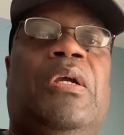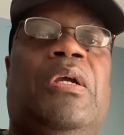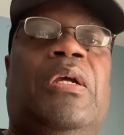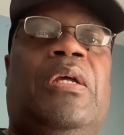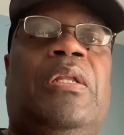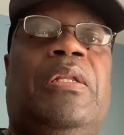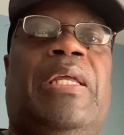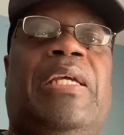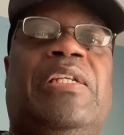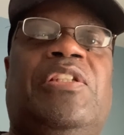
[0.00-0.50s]

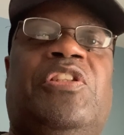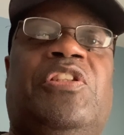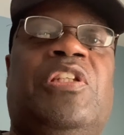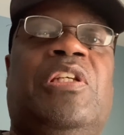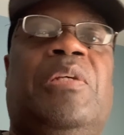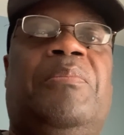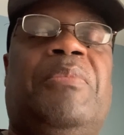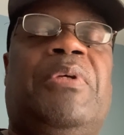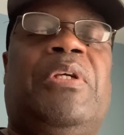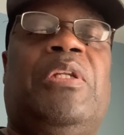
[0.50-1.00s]
they
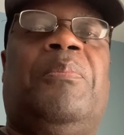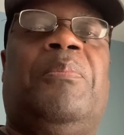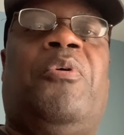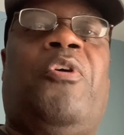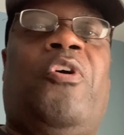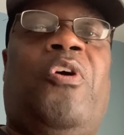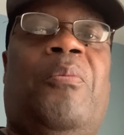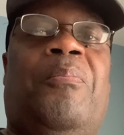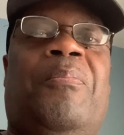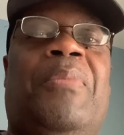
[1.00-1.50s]
sent me the
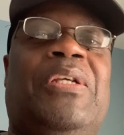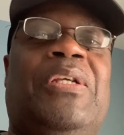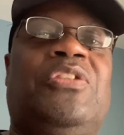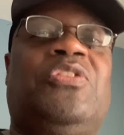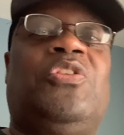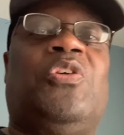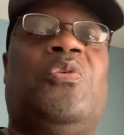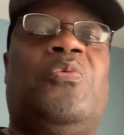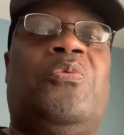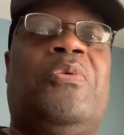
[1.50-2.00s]
part
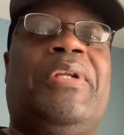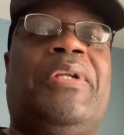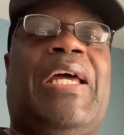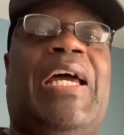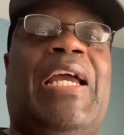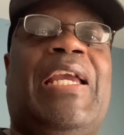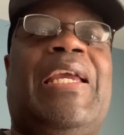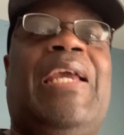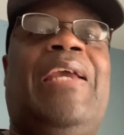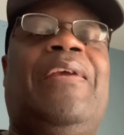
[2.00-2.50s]
based on what
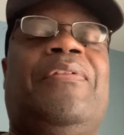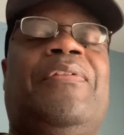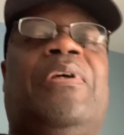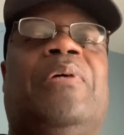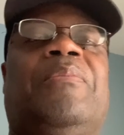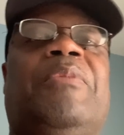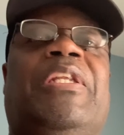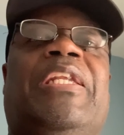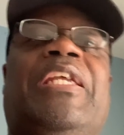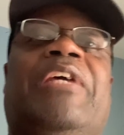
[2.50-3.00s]
I gave
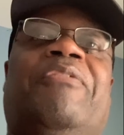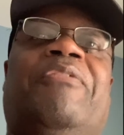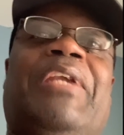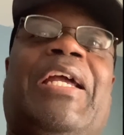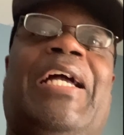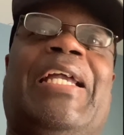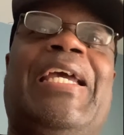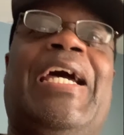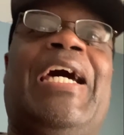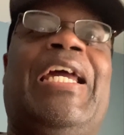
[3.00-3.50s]
them, and then when
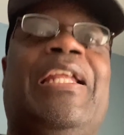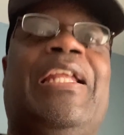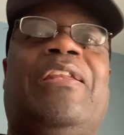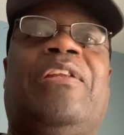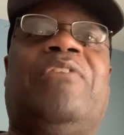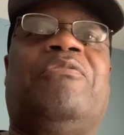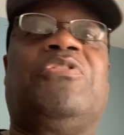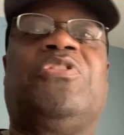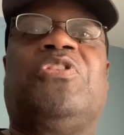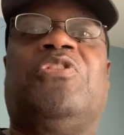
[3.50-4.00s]
I got it,
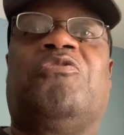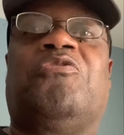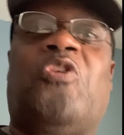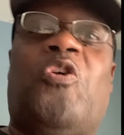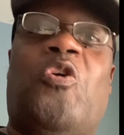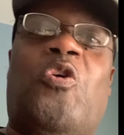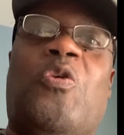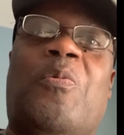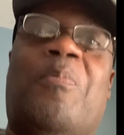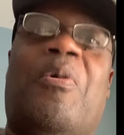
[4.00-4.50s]
it was the
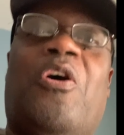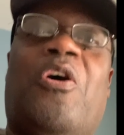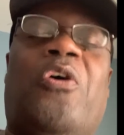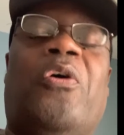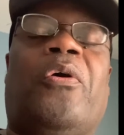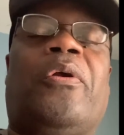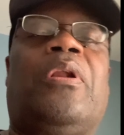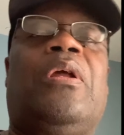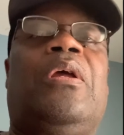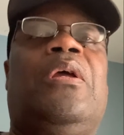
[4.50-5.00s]
wrong
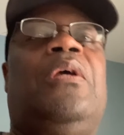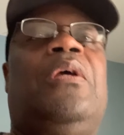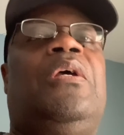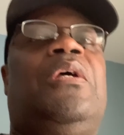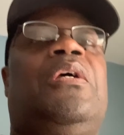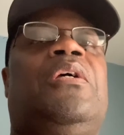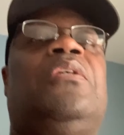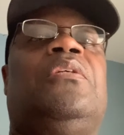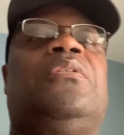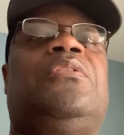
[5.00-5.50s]
part.
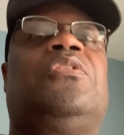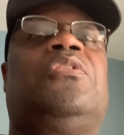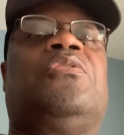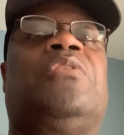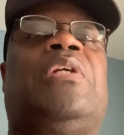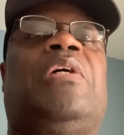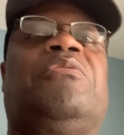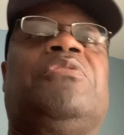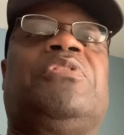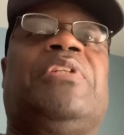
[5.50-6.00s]
So
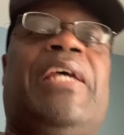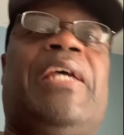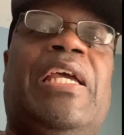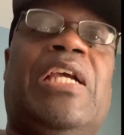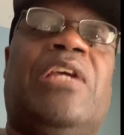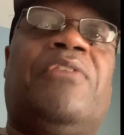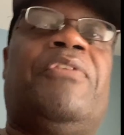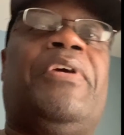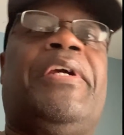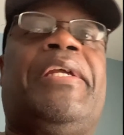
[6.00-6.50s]
that was
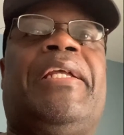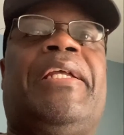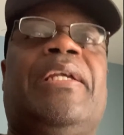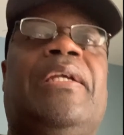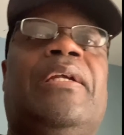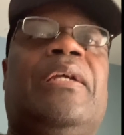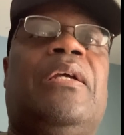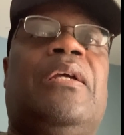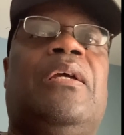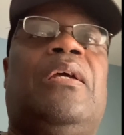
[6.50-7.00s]

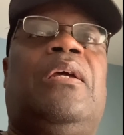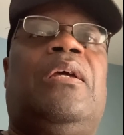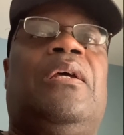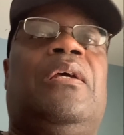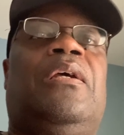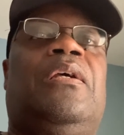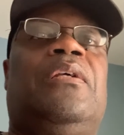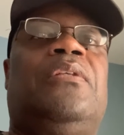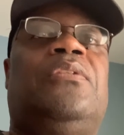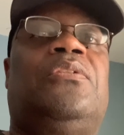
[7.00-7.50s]
aggravating.
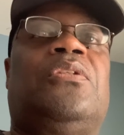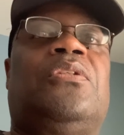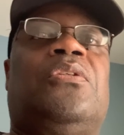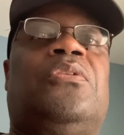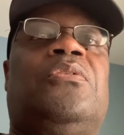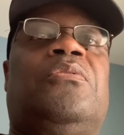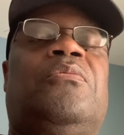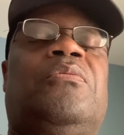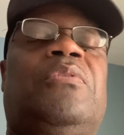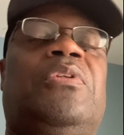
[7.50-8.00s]

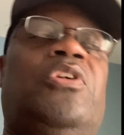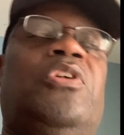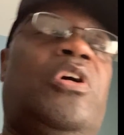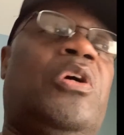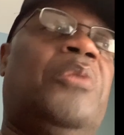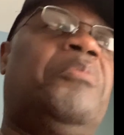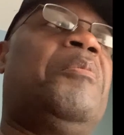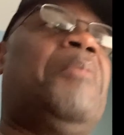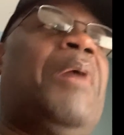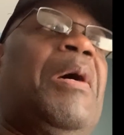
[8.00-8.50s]
So, I
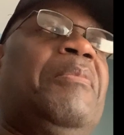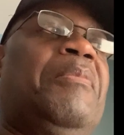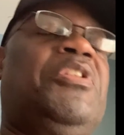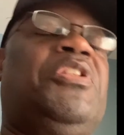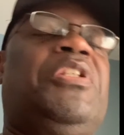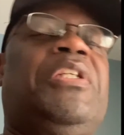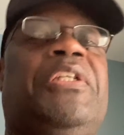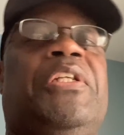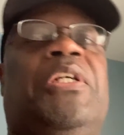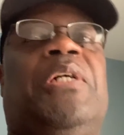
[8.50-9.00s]
opened my
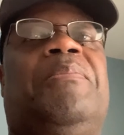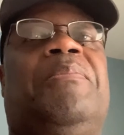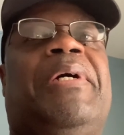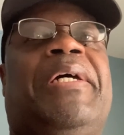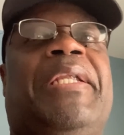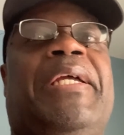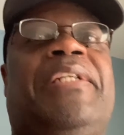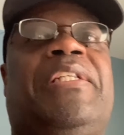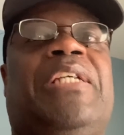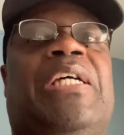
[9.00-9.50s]
machine up
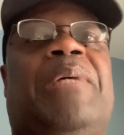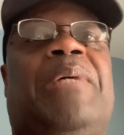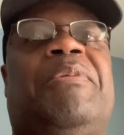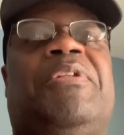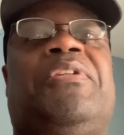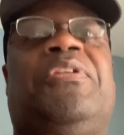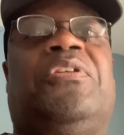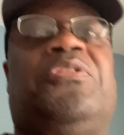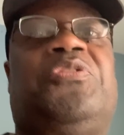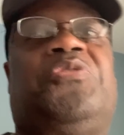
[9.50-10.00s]
by that time
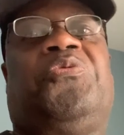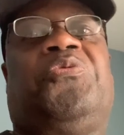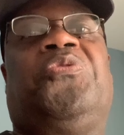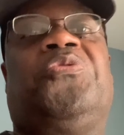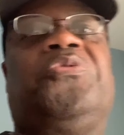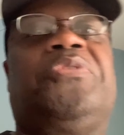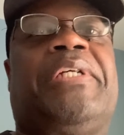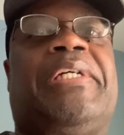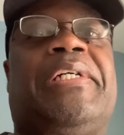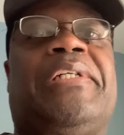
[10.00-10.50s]
and took
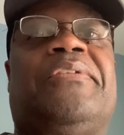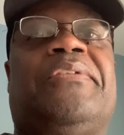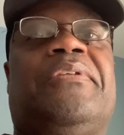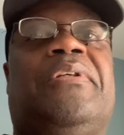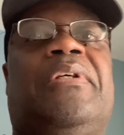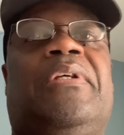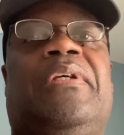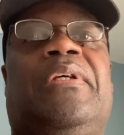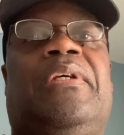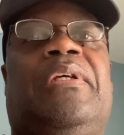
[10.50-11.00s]
screws out.
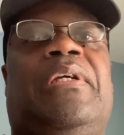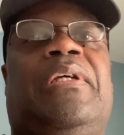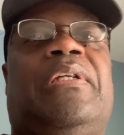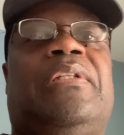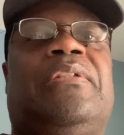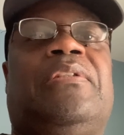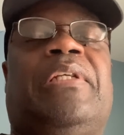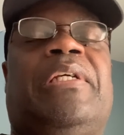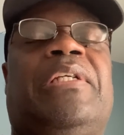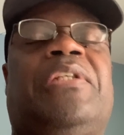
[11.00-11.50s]
And
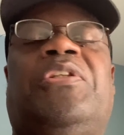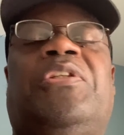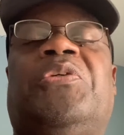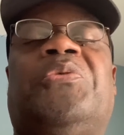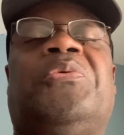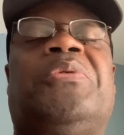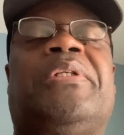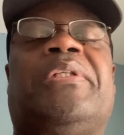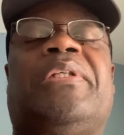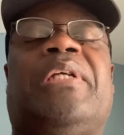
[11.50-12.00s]
it's like, you know
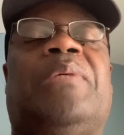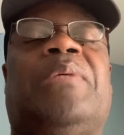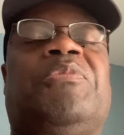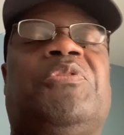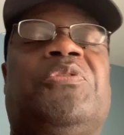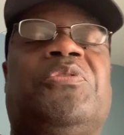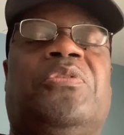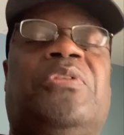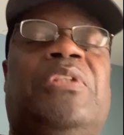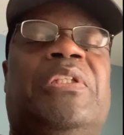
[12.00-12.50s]
what? I'm
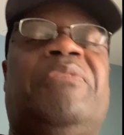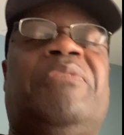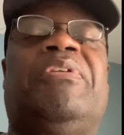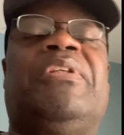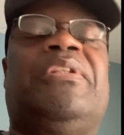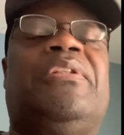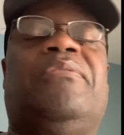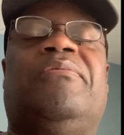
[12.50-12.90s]
just going to leave it